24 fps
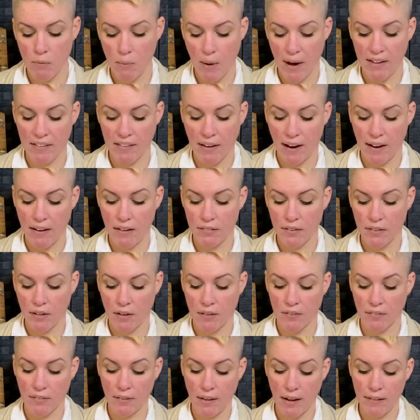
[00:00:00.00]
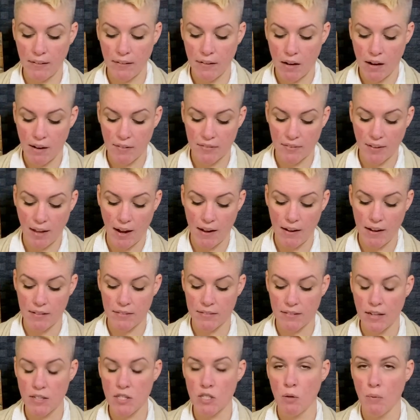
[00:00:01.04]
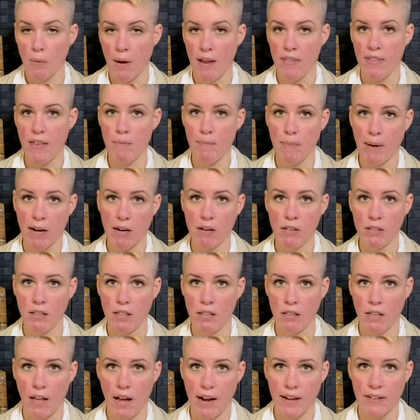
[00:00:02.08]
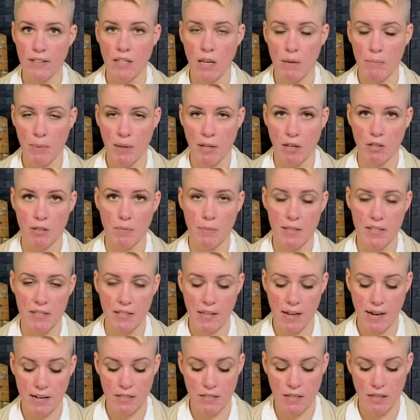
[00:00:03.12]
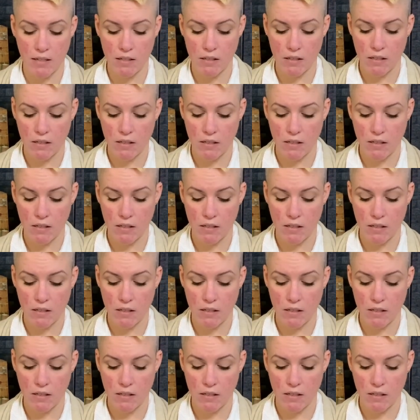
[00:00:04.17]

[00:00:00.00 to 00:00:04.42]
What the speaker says: white tiles are slightly offset in such a way that parallel lines appear to be slanted.